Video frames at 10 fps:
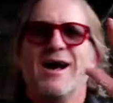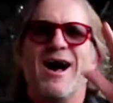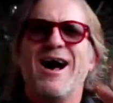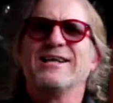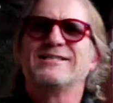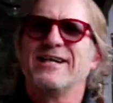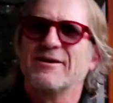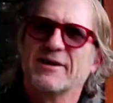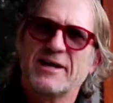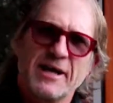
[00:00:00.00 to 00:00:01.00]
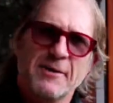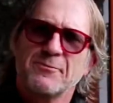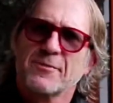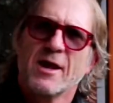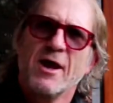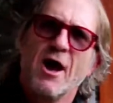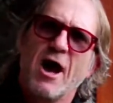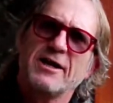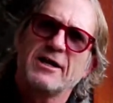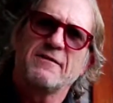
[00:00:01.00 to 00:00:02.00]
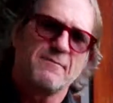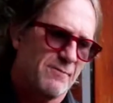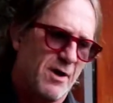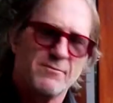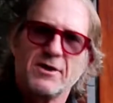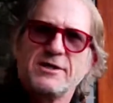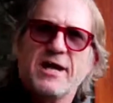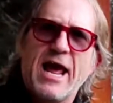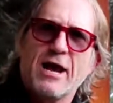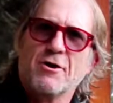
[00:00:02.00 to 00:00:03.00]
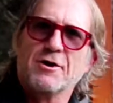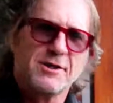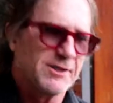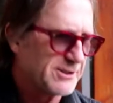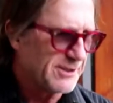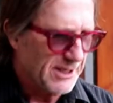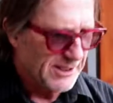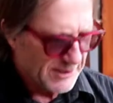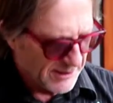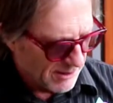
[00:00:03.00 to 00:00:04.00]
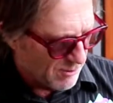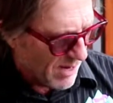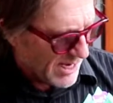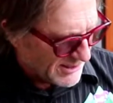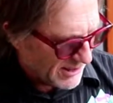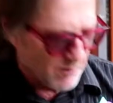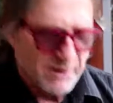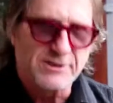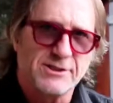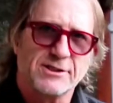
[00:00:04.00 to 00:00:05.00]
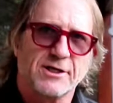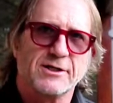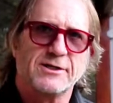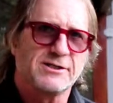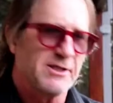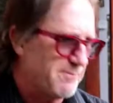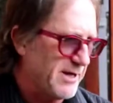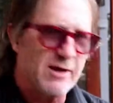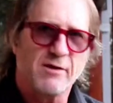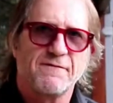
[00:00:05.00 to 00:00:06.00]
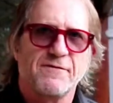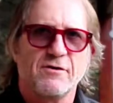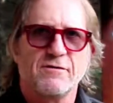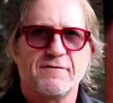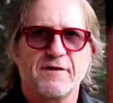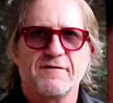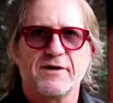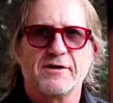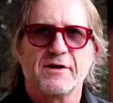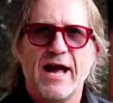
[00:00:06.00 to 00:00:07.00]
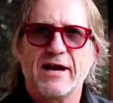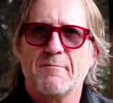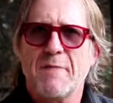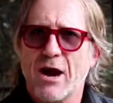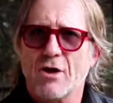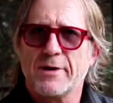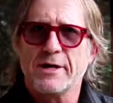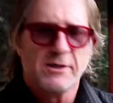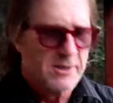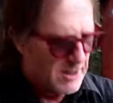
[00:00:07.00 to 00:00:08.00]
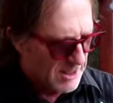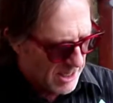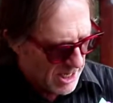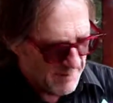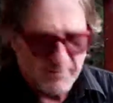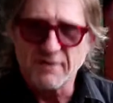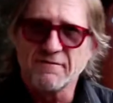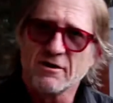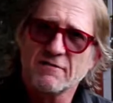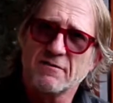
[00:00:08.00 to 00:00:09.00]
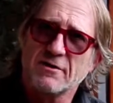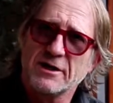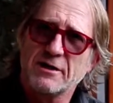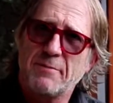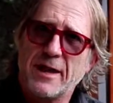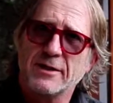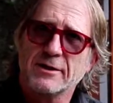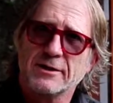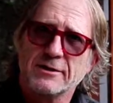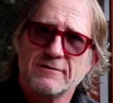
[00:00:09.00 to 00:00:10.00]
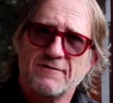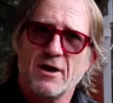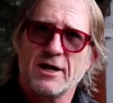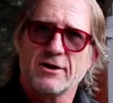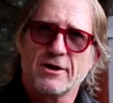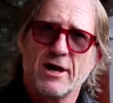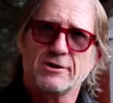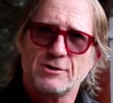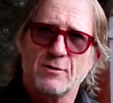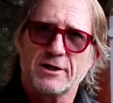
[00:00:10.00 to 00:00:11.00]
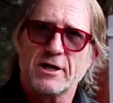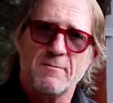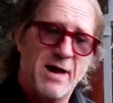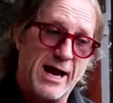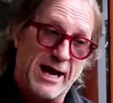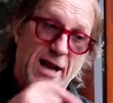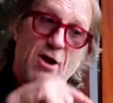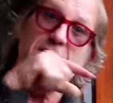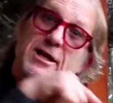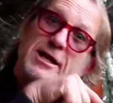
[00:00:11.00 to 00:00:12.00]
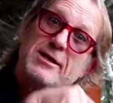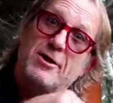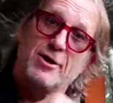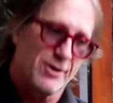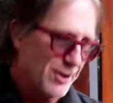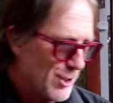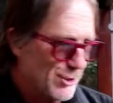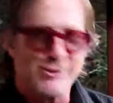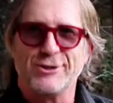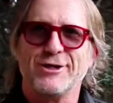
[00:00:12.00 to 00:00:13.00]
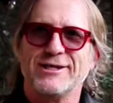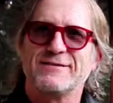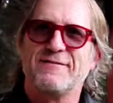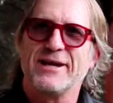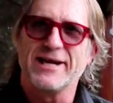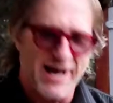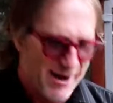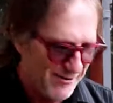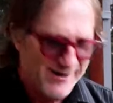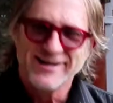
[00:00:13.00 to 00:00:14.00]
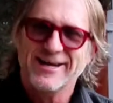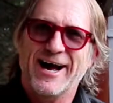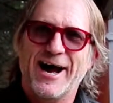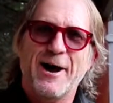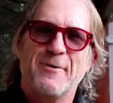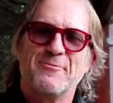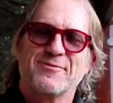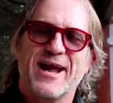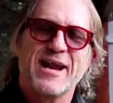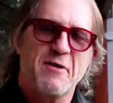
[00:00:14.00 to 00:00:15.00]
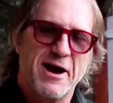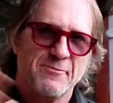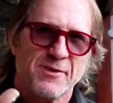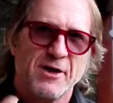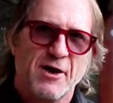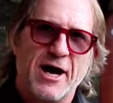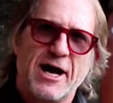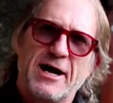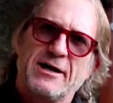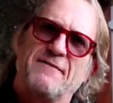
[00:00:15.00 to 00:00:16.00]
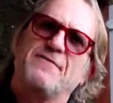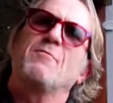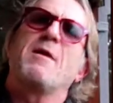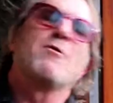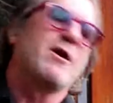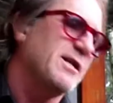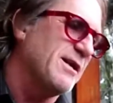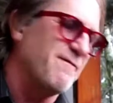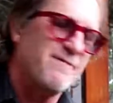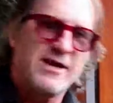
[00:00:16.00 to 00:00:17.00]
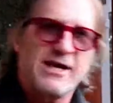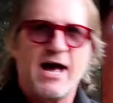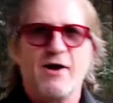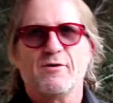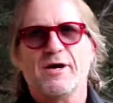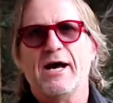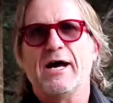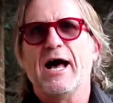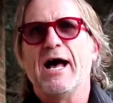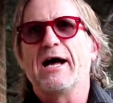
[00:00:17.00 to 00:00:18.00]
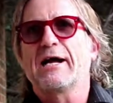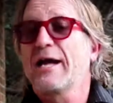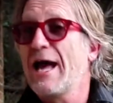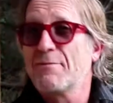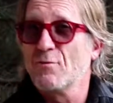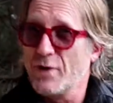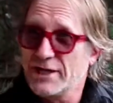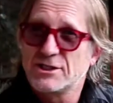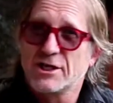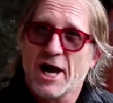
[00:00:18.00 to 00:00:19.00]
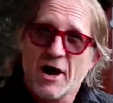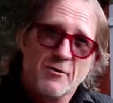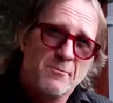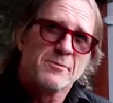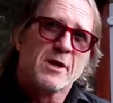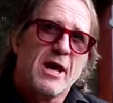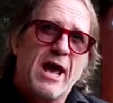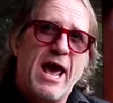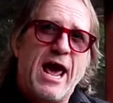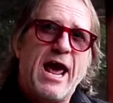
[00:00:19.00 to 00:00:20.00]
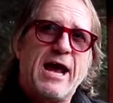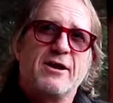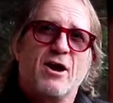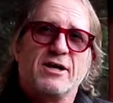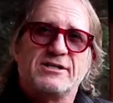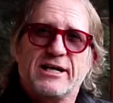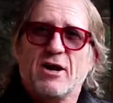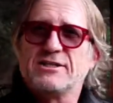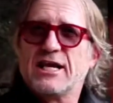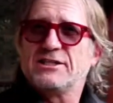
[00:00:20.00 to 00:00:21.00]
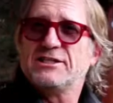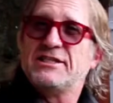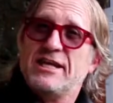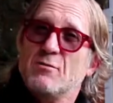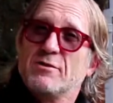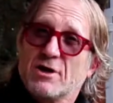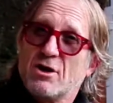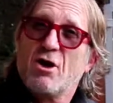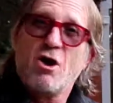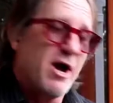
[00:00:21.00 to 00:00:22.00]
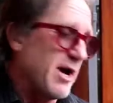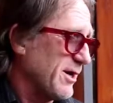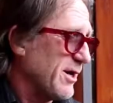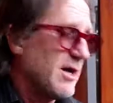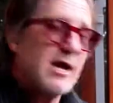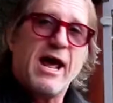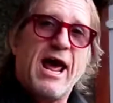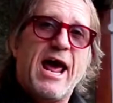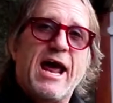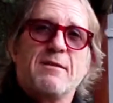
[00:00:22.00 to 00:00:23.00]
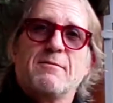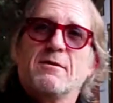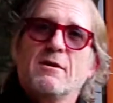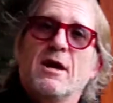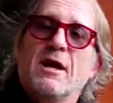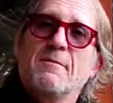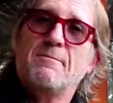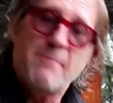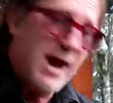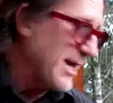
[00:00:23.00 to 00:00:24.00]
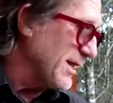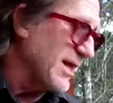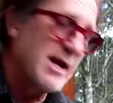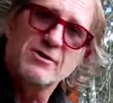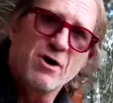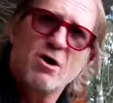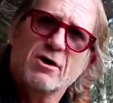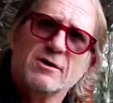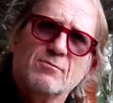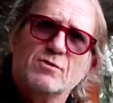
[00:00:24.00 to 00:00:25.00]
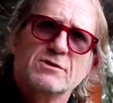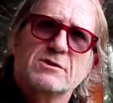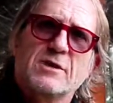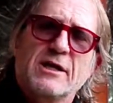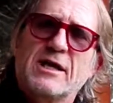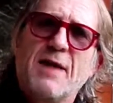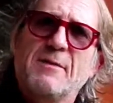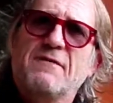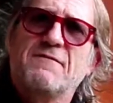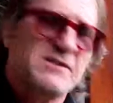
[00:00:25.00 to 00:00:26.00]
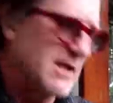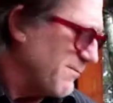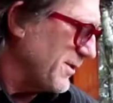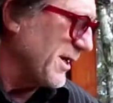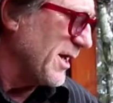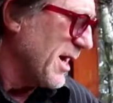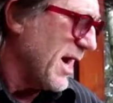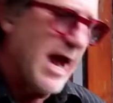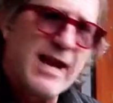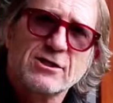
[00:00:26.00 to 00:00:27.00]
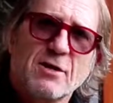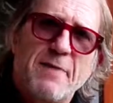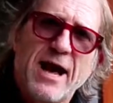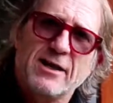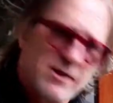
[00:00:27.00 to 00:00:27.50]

Hi, it's Diederik here. I need to hang on to this Grace, otherwise she's going to disappear. If you've ever had a Marama, they're very, very independent, and if I let her go, she won't come back. And I need her to do this video. Anyway, if you remember, I did a video a couple of weeks ago, and I said I was actually sitting with a client and patting their dog. It had come in for something, and as I patted